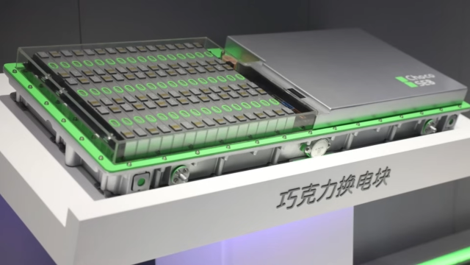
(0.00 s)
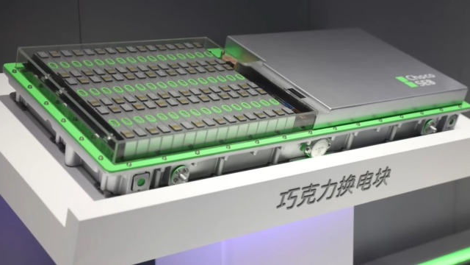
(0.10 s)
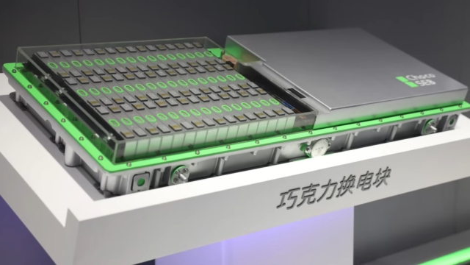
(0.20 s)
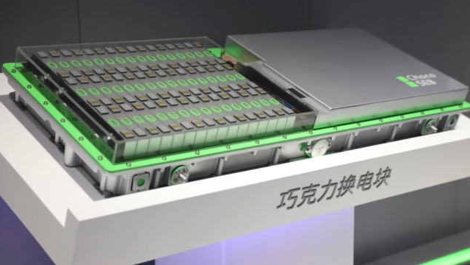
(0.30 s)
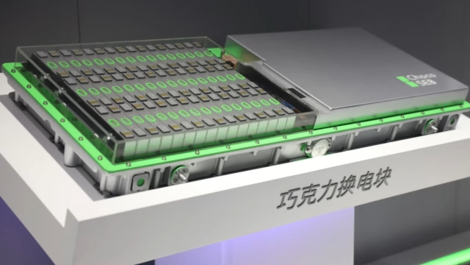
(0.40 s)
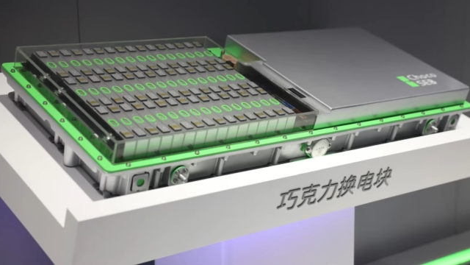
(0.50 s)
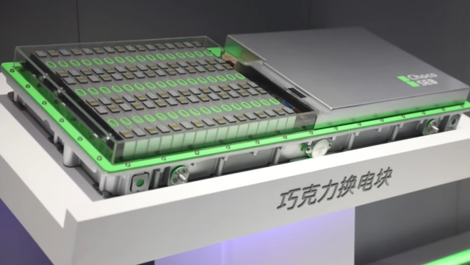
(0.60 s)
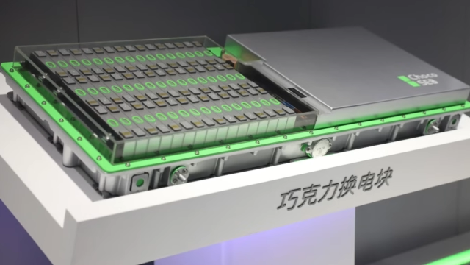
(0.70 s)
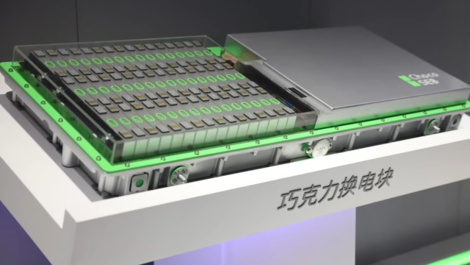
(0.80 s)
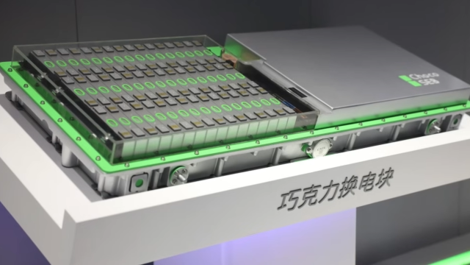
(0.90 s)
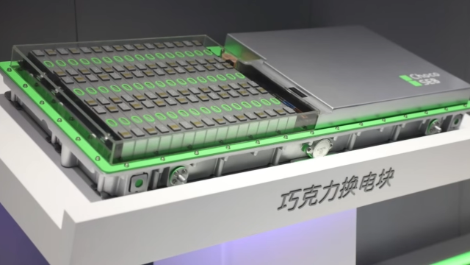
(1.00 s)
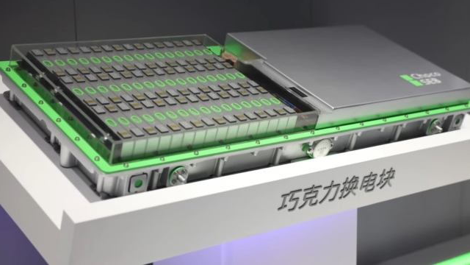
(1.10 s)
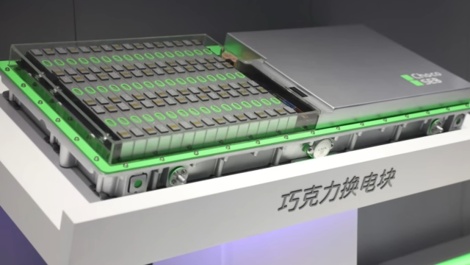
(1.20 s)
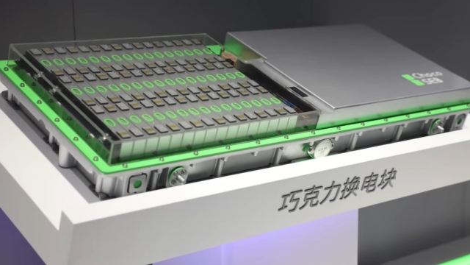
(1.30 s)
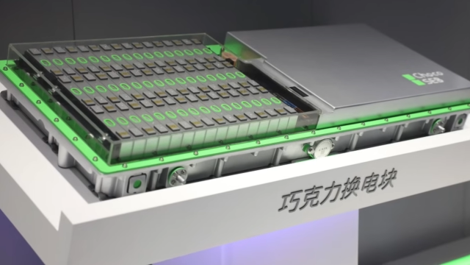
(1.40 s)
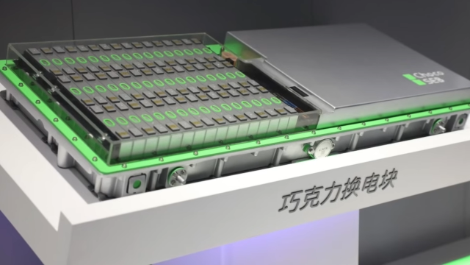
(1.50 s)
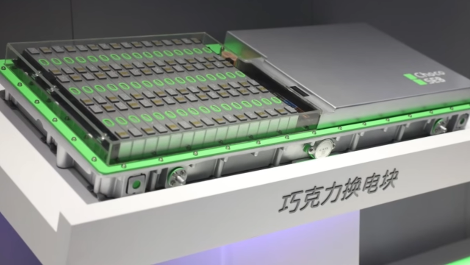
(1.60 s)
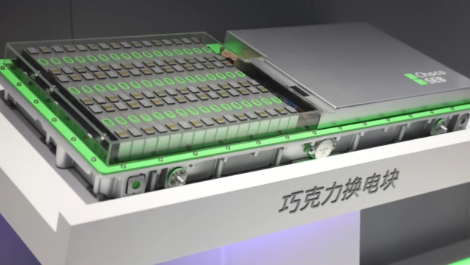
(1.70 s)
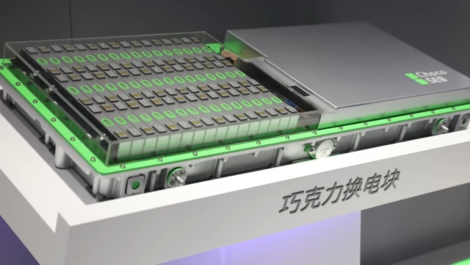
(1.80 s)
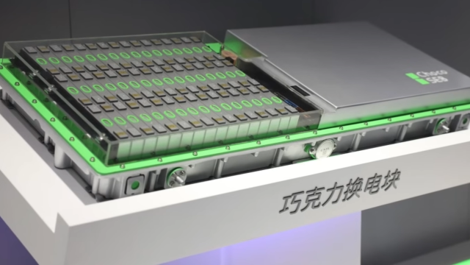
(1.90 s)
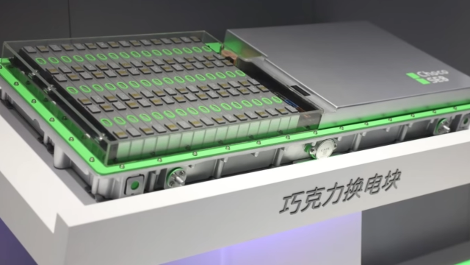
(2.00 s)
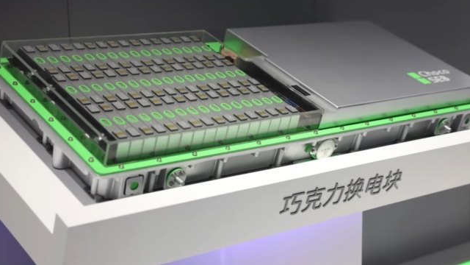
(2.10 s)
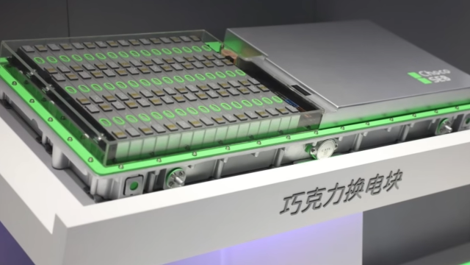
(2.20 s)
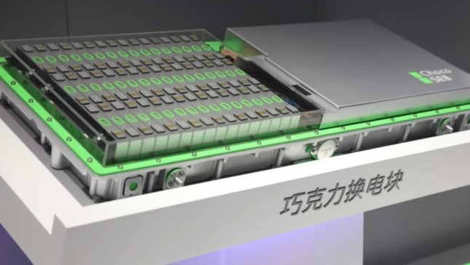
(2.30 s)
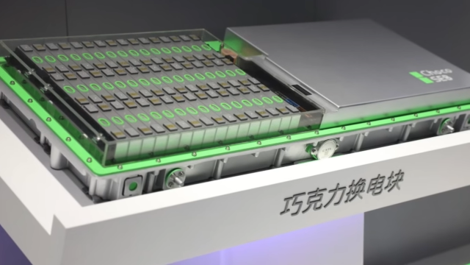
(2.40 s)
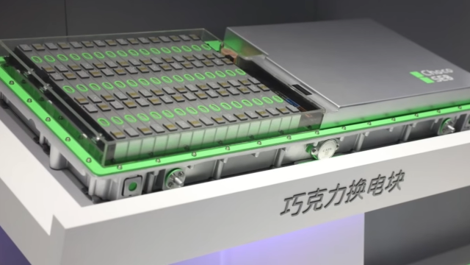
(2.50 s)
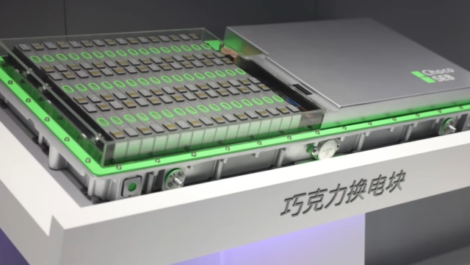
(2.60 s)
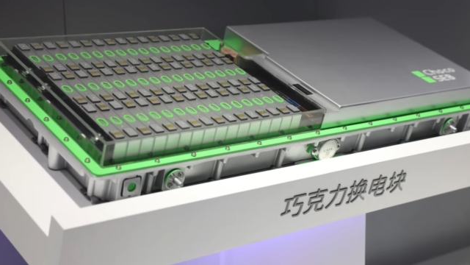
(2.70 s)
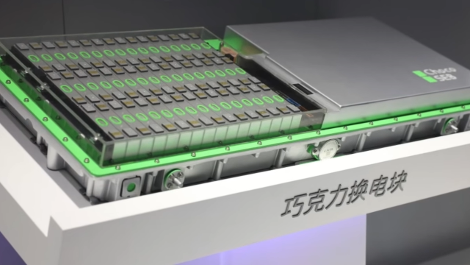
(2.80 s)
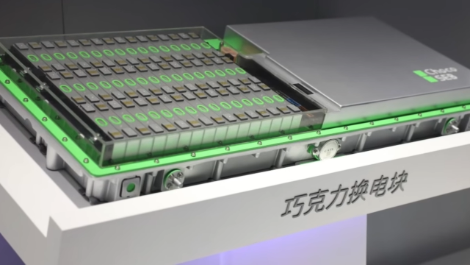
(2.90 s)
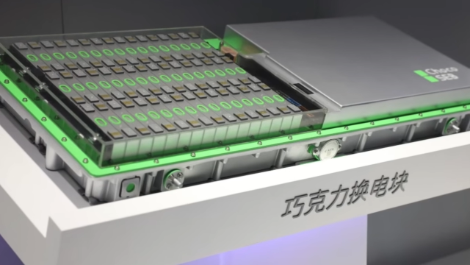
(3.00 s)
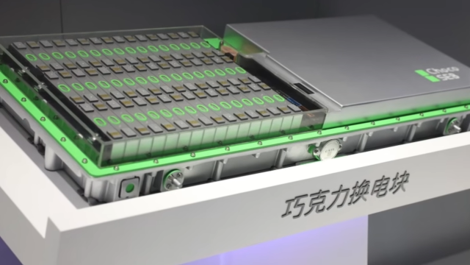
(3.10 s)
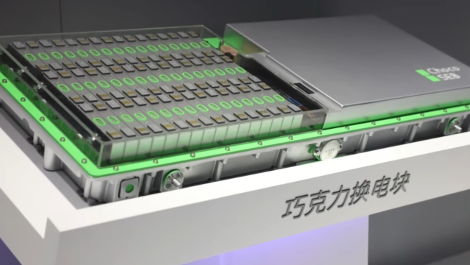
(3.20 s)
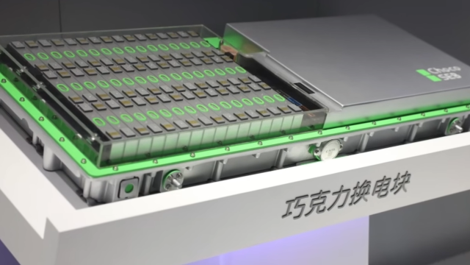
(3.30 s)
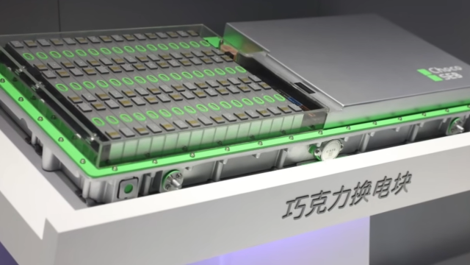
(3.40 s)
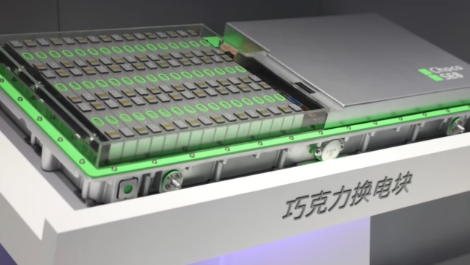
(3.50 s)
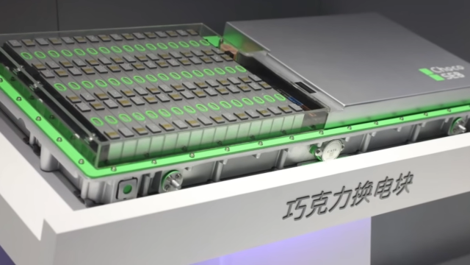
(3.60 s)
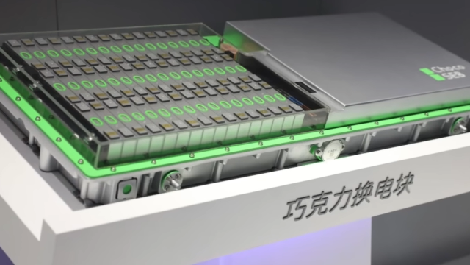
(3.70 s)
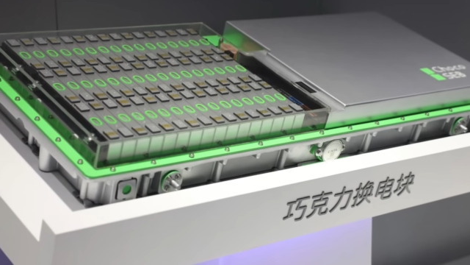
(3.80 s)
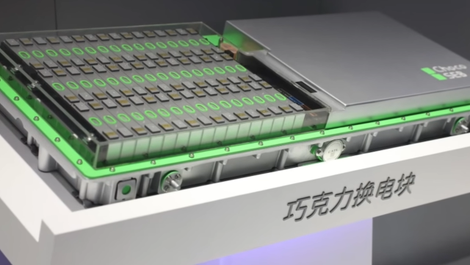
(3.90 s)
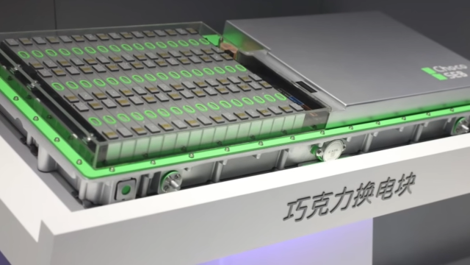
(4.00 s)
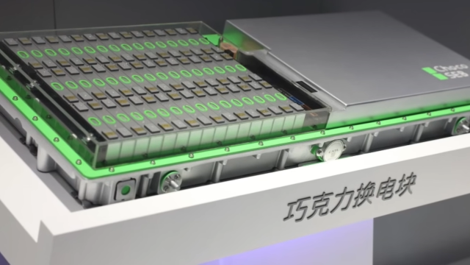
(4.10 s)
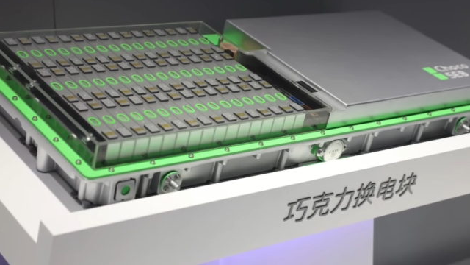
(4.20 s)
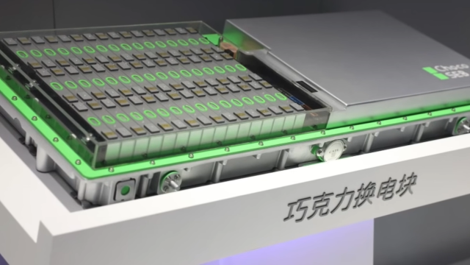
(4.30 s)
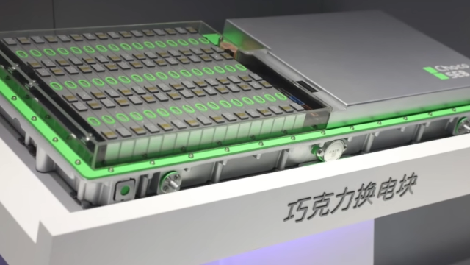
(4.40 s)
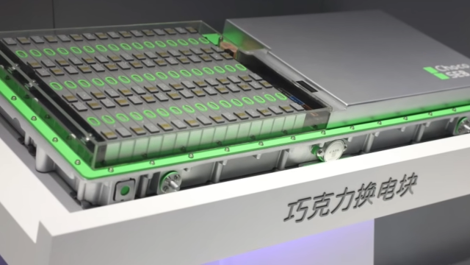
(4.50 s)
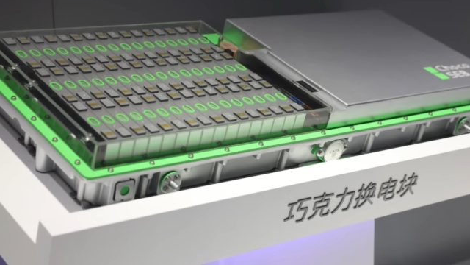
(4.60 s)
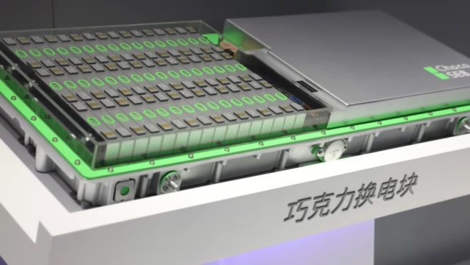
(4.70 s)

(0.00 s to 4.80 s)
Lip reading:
(no speaker visible)